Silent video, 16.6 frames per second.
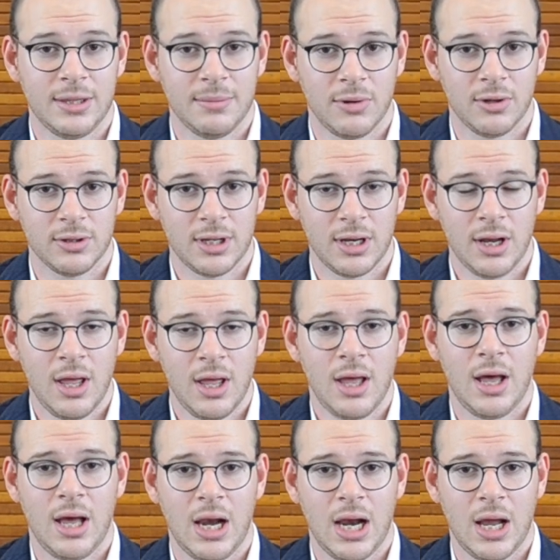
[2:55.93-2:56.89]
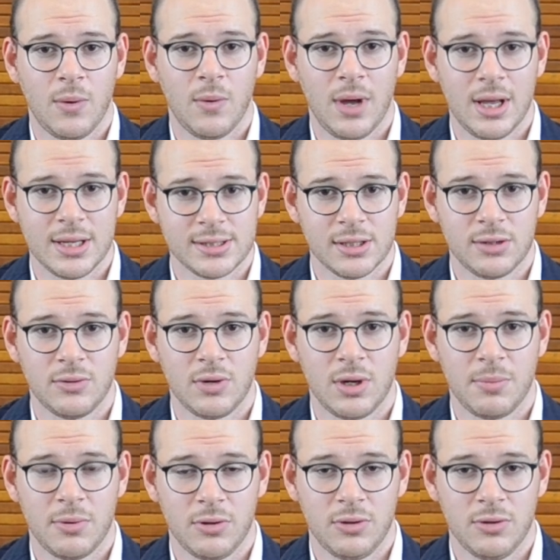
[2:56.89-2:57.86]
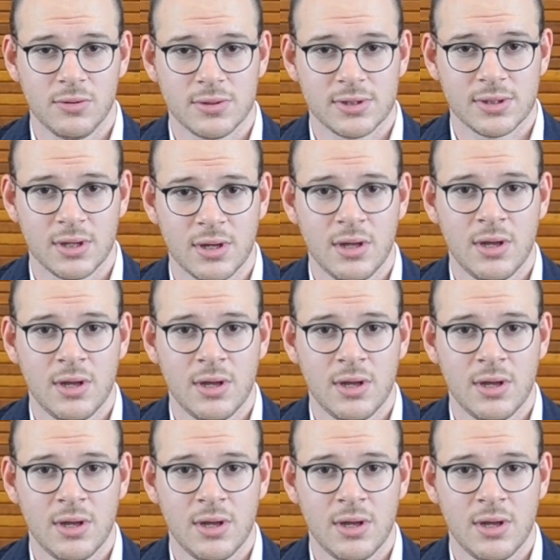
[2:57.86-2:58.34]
model allows us to reproduce